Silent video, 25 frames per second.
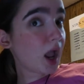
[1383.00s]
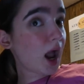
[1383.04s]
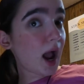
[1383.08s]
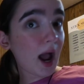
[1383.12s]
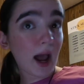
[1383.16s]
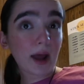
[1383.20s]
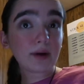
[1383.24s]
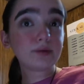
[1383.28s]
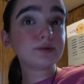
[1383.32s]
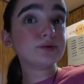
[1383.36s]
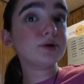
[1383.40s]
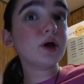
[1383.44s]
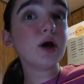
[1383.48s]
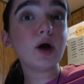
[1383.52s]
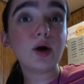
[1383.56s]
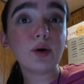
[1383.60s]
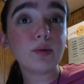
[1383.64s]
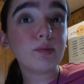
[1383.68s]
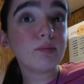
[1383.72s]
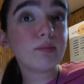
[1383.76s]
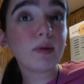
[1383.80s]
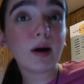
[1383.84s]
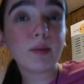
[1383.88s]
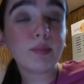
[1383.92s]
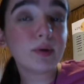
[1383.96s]
I don't
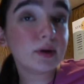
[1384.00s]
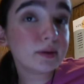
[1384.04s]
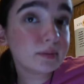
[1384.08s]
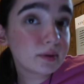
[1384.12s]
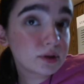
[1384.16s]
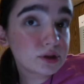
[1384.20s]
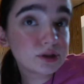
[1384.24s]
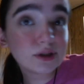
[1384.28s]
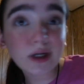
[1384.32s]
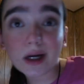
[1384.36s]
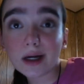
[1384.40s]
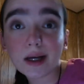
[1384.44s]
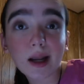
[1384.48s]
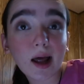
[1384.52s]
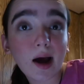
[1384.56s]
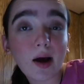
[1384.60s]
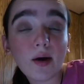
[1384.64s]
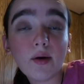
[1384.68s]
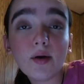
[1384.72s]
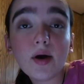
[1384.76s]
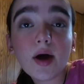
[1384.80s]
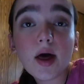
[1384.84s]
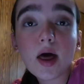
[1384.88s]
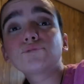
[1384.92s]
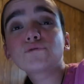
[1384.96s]
know. I'm pretty much done
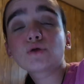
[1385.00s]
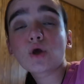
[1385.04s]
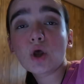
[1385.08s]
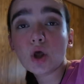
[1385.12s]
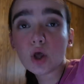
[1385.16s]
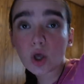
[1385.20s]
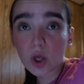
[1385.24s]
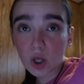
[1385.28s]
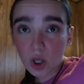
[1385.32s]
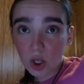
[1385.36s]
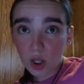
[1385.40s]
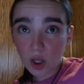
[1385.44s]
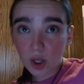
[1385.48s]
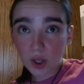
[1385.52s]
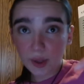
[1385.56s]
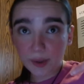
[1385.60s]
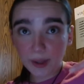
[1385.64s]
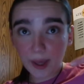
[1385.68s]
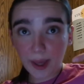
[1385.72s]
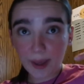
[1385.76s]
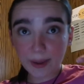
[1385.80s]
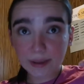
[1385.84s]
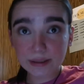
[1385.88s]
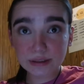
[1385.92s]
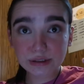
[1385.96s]
now.
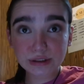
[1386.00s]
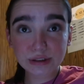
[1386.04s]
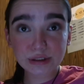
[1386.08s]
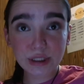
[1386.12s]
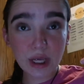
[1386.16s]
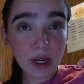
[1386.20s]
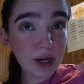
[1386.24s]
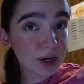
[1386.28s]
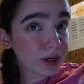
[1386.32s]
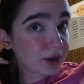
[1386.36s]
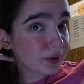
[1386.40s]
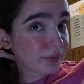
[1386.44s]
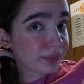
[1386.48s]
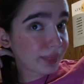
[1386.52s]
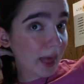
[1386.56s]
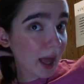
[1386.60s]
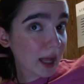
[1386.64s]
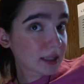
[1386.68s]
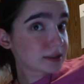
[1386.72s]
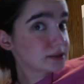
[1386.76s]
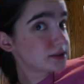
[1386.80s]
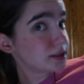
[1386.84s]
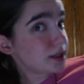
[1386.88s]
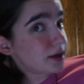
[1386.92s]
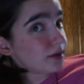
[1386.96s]
Okay, so
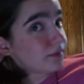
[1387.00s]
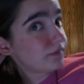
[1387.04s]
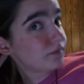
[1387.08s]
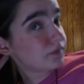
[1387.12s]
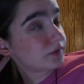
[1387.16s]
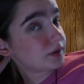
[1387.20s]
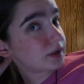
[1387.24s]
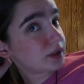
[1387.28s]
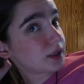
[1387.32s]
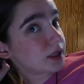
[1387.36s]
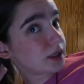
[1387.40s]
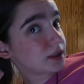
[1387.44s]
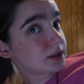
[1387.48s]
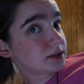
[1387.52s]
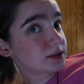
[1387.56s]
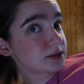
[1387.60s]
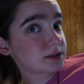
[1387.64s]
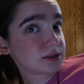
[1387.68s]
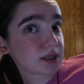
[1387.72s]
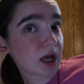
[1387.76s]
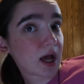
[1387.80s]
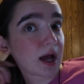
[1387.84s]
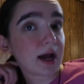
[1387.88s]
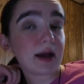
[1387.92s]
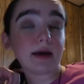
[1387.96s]
that's it for
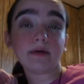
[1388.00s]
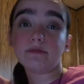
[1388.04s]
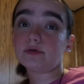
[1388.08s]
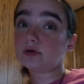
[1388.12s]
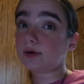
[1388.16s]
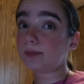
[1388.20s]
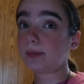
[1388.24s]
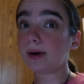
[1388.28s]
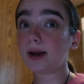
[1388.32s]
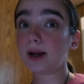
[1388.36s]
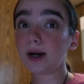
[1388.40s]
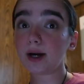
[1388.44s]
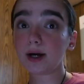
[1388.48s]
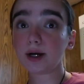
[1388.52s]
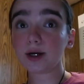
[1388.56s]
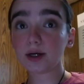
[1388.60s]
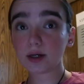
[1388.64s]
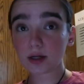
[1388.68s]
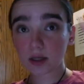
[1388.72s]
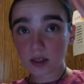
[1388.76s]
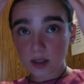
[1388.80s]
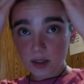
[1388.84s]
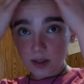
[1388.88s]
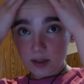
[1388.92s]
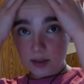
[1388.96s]
this. I've done my
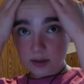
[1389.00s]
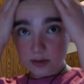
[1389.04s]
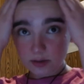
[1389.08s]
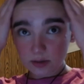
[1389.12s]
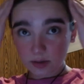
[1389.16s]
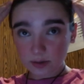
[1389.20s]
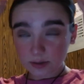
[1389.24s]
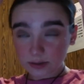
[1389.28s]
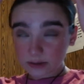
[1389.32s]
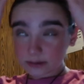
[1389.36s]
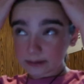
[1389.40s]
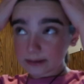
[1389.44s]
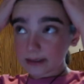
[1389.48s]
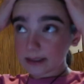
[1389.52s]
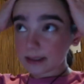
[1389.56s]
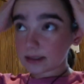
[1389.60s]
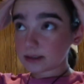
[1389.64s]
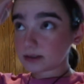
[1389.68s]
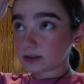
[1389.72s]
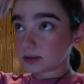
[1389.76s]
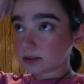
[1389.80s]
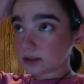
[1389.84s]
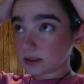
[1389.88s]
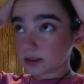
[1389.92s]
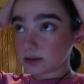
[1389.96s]
hair. It's all
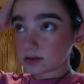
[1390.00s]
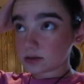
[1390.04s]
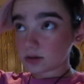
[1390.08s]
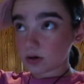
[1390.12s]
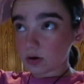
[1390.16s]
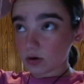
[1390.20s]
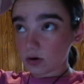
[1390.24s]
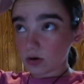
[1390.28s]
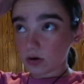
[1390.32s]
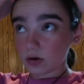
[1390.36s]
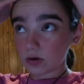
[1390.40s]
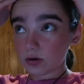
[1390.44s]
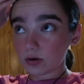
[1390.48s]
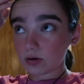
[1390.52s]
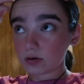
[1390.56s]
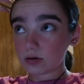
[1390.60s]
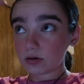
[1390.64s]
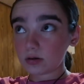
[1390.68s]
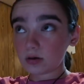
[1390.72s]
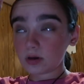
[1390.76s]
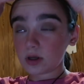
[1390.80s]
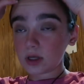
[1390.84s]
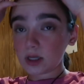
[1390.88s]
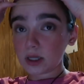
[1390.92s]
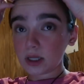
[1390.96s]
slicked. It's all
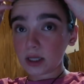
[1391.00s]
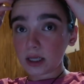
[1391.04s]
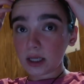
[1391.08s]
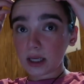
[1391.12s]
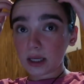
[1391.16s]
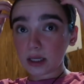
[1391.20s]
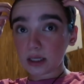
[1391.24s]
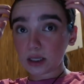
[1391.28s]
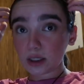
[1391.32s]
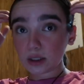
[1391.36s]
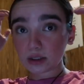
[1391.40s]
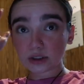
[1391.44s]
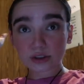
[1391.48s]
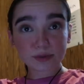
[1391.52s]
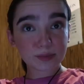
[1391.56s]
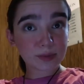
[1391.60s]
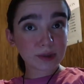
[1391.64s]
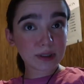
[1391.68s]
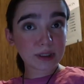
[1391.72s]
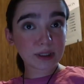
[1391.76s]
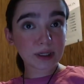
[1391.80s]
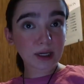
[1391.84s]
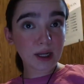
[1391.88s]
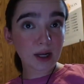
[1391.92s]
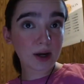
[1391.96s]

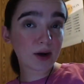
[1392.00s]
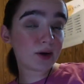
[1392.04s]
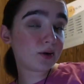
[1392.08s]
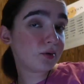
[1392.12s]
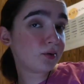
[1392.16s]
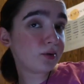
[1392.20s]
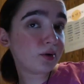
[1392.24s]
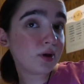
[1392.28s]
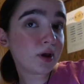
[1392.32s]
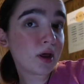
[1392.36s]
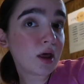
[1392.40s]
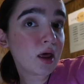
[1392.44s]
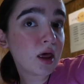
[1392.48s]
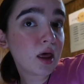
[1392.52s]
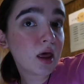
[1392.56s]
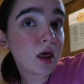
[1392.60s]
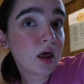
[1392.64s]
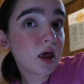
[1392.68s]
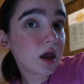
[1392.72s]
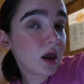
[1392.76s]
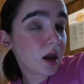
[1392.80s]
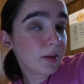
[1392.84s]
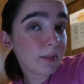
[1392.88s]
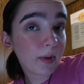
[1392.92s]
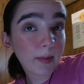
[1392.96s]
hairsprayed now.
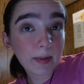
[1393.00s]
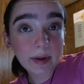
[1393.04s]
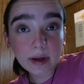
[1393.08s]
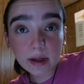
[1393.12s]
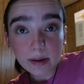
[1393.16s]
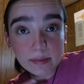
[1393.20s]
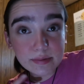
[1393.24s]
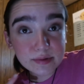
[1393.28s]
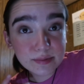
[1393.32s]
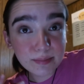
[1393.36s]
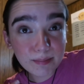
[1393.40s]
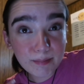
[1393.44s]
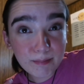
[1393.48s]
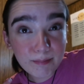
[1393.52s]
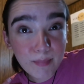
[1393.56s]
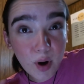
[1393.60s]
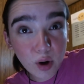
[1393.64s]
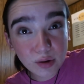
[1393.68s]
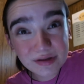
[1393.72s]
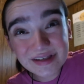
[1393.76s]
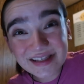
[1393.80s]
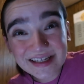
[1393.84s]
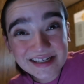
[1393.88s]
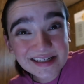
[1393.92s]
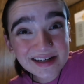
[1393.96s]
And my makeup's
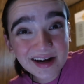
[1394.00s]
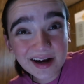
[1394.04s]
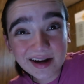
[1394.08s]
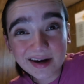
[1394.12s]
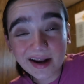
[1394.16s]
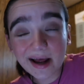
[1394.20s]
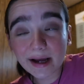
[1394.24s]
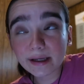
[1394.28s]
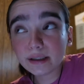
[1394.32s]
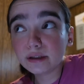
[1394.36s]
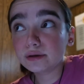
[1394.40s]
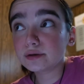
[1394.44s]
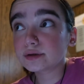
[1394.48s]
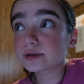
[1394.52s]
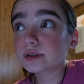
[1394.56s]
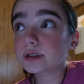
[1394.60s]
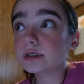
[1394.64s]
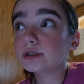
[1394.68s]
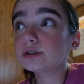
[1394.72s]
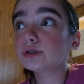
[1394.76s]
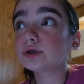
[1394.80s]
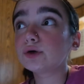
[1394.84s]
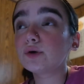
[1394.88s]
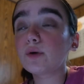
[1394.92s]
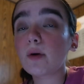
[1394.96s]
mostly done. I
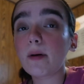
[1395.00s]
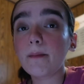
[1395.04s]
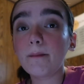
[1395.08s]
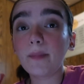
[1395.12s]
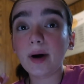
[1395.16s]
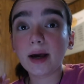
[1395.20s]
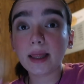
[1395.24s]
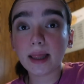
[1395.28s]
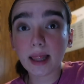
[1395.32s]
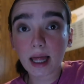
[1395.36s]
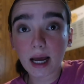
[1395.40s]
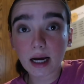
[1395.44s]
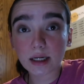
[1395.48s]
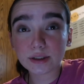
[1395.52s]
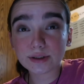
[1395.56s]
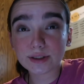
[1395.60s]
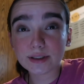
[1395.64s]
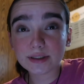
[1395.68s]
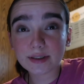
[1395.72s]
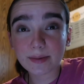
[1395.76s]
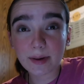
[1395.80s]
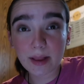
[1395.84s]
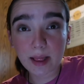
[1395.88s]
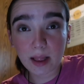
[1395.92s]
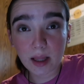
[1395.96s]
usually do my
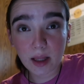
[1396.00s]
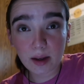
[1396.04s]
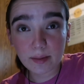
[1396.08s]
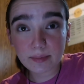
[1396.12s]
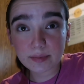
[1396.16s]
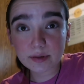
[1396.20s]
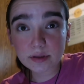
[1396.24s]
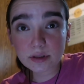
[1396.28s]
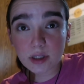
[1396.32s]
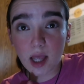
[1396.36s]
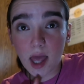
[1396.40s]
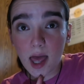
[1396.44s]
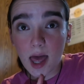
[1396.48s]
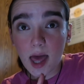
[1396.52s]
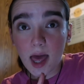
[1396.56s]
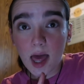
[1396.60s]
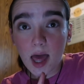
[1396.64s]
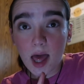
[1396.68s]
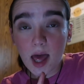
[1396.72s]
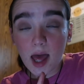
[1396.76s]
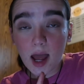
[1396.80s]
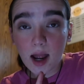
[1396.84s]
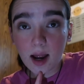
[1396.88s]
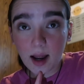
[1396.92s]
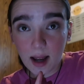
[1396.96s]
lashes and my lips
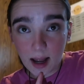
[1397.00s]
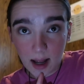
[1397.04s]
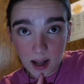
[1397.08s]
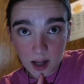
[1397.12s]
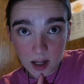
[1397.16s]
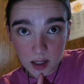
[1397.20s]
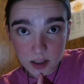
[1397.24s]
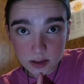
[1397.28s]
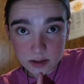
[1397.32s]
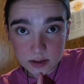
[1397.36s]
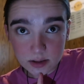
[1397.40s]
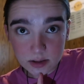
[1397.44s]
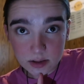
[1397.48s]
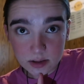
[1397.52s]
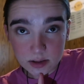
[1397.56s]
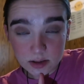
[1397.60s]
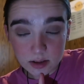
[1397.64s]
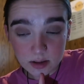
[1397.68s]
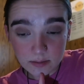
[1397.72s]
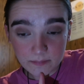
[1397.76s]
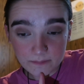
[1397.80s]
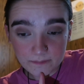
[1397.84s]
at